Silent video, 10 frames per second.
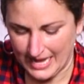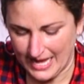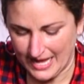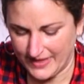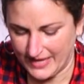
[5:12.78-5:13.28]

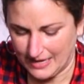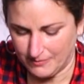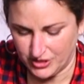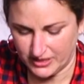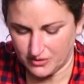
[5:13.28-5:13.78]
And then
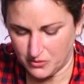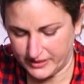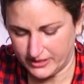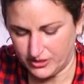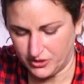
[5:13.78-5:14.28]
I'm just
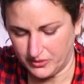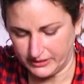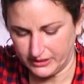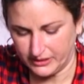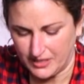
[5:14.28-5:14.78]
going to do a
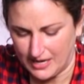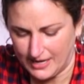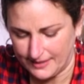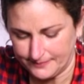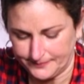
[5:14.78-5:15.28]
little
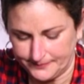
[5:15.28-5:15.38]
knot.